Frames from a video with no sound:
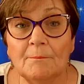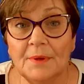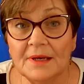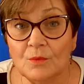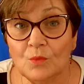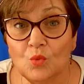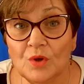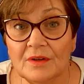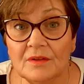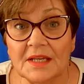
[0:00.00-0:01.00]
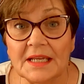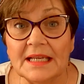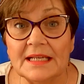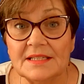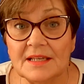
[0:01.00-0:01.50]
but really
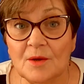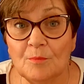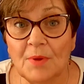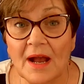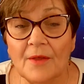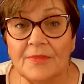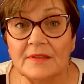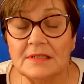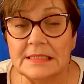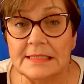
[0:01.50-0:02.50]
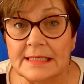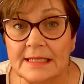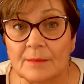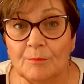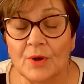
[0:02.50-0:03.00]
it's about the
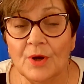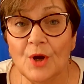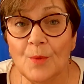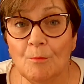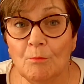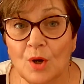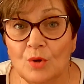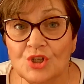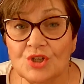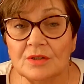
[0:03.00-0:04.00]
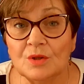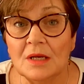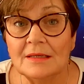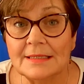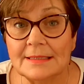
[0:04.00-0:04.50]
deep emotional,
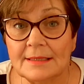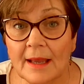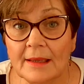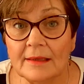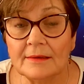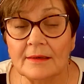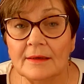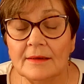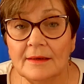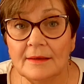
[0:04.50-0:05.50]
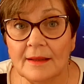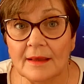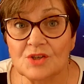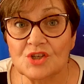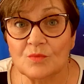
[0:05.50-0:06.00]
psychic
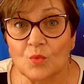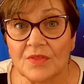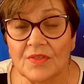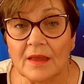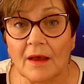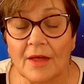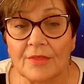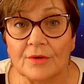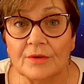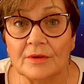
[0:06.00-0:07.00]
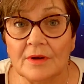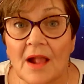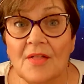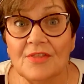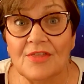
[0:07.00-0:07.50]
connection with the other.
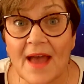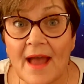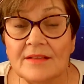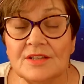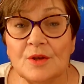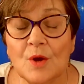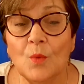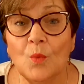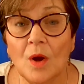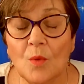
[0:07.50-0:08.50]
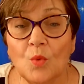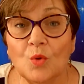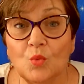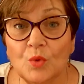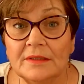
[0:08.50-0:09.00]
That's what
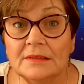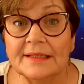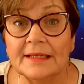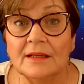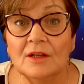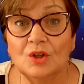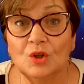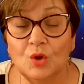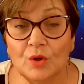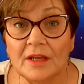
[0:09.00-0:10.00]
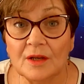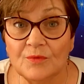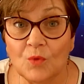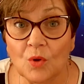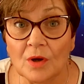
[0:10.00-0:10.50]
we're really looking
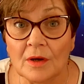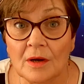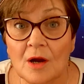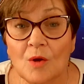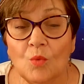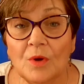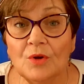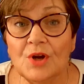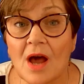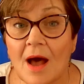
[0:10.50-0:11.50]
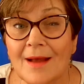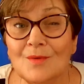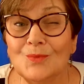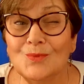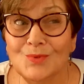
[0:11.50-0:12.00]
for. We're not
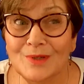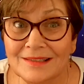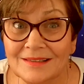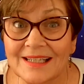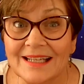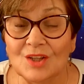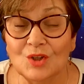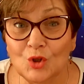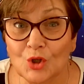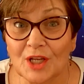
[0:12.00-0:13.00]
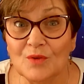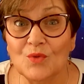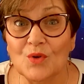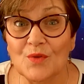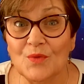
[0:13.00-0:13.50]
really looking
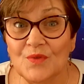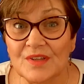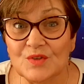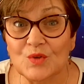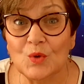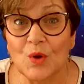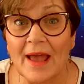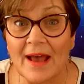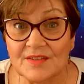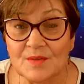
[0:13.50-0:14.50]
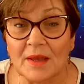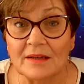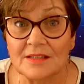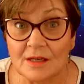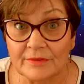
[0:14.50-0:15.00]
for the physical
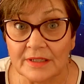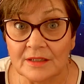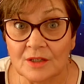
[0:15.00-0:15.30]
aspect of it.